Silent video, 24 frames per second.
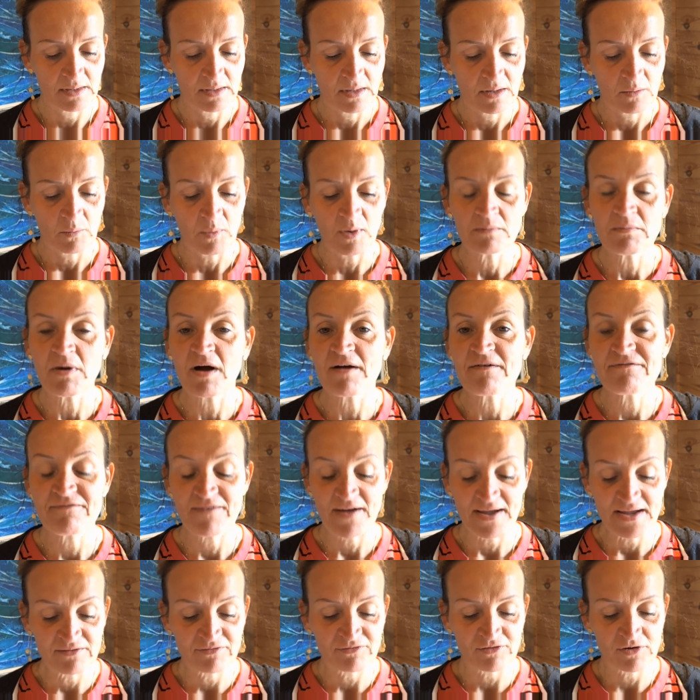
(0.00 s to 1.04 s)
One of my
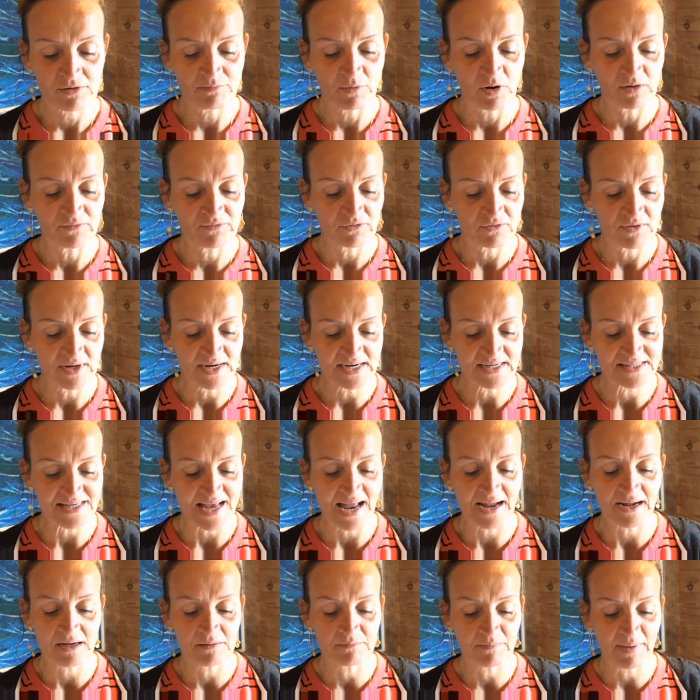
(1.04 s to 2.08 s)
favourite mindfulness
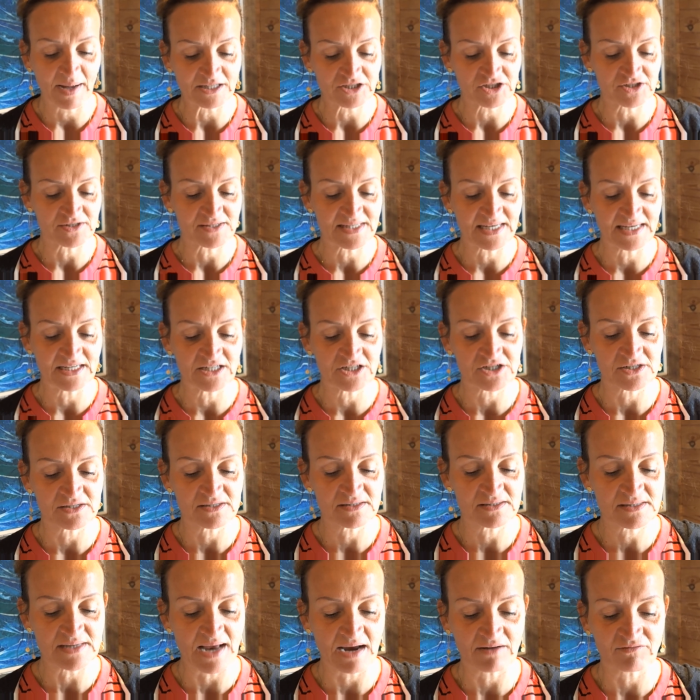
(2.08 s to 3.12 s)
and compassion
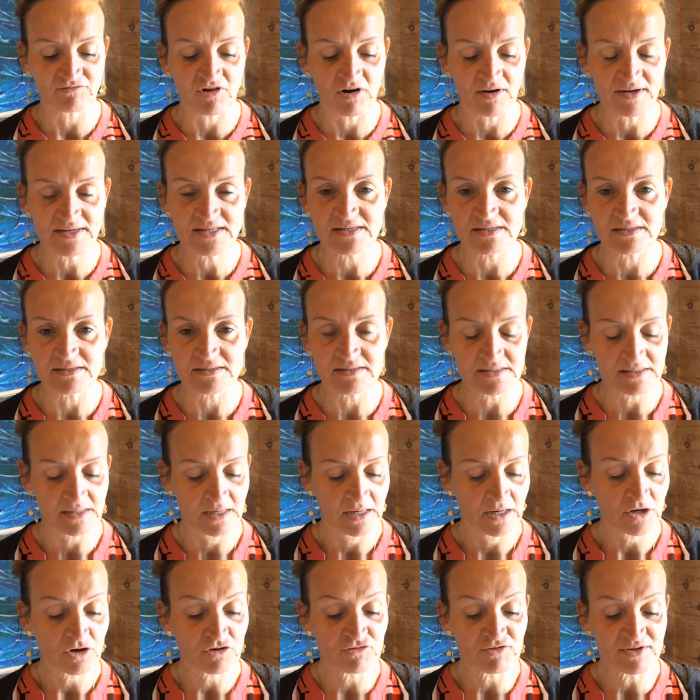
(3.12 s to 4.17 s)
teachers and writers,
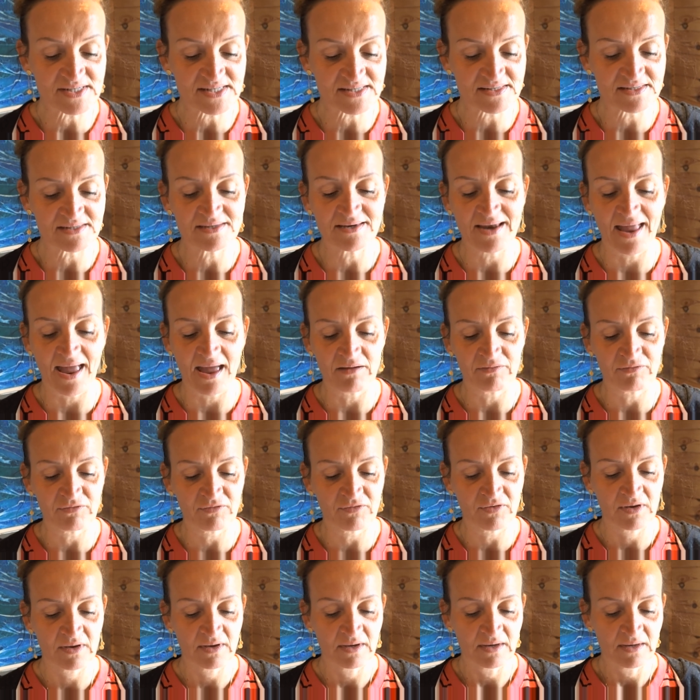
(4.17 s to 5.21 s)
Kristen
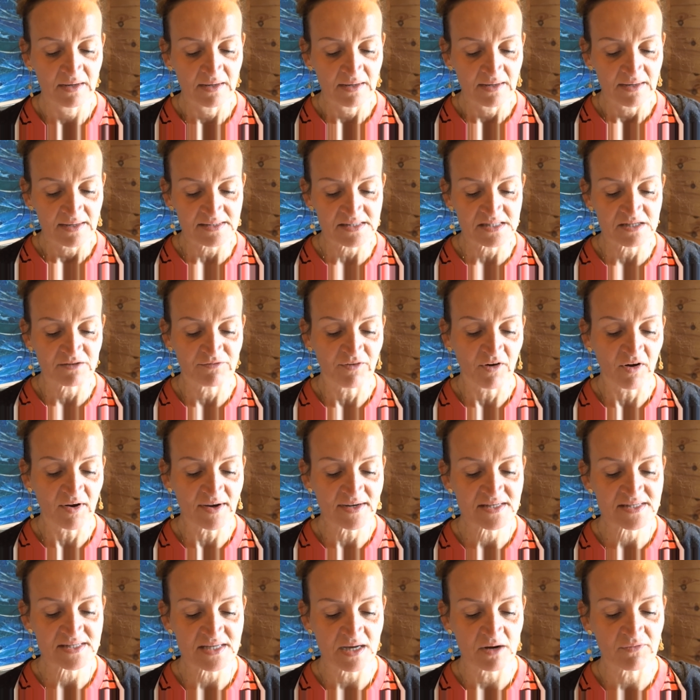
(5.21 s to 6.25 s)
Neff, has
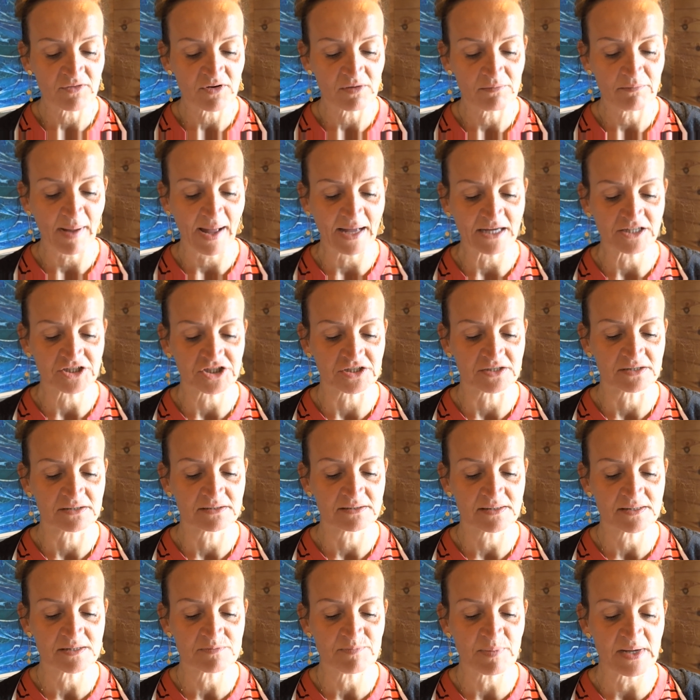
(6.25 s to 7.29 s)
defined self-compassion
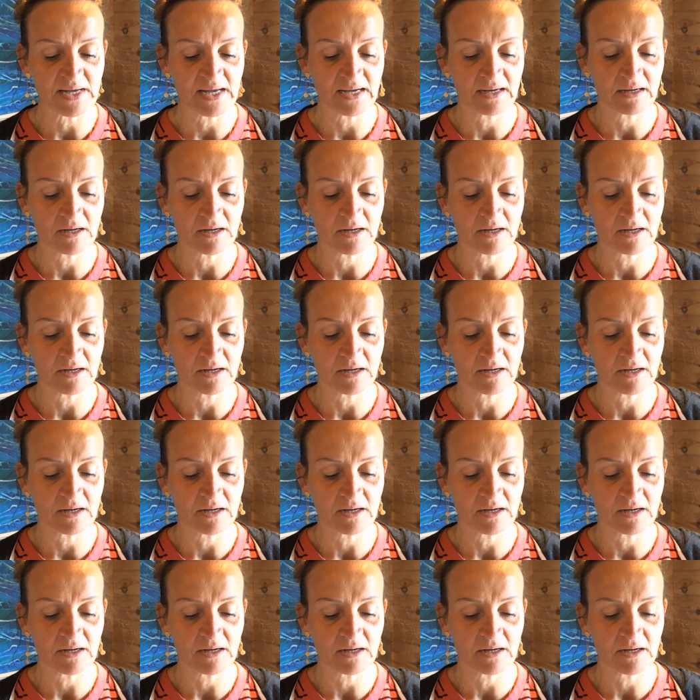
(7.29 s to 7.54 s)
as being